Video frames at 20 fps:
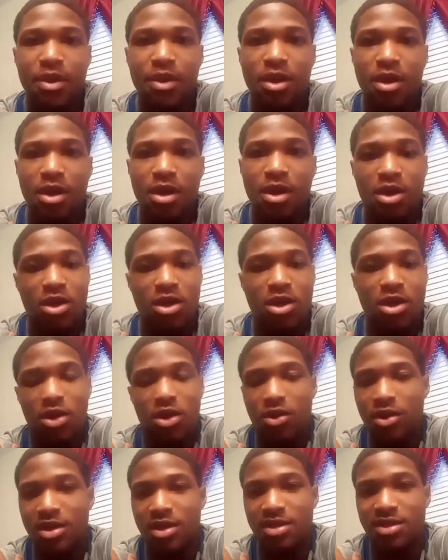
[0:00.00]
you
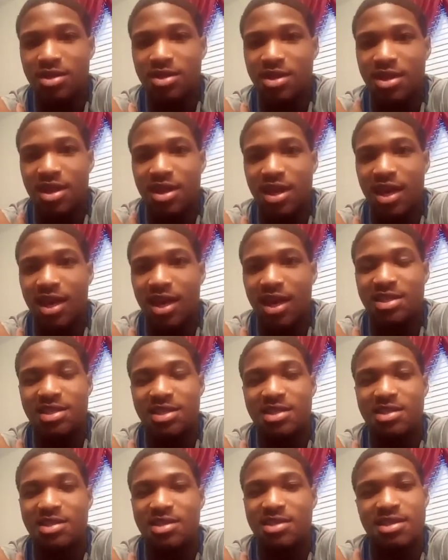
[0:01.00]
know, I
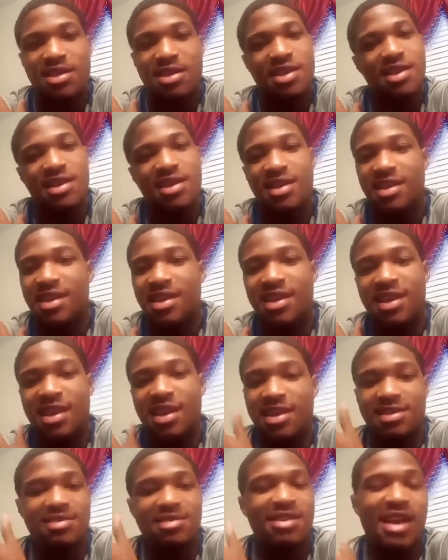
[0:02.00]

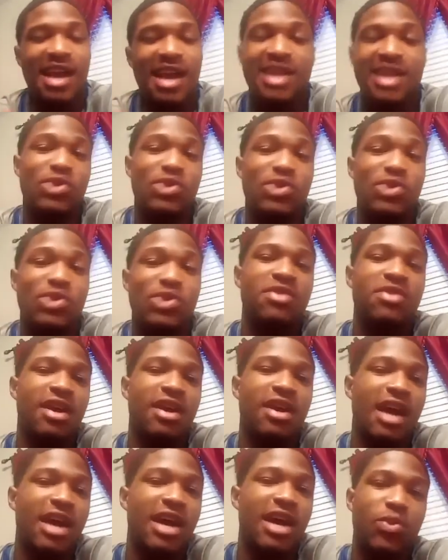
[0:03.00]
can do everything.
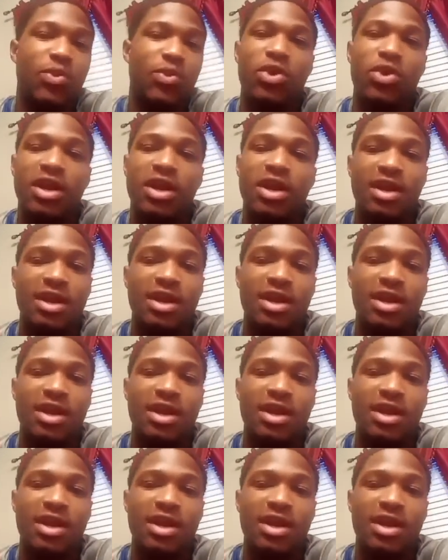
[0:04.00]
I can run.